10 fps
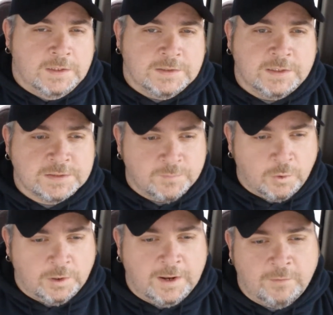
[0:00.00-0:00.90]
So this
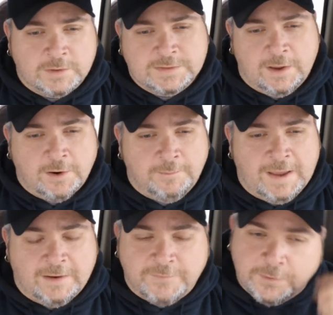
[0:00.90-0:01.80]
morning I want to talk
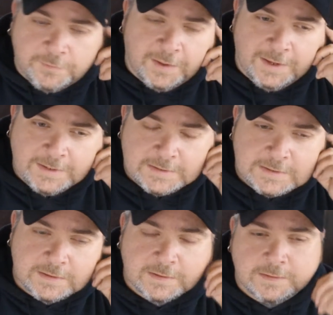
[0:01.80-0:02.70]
about a few things,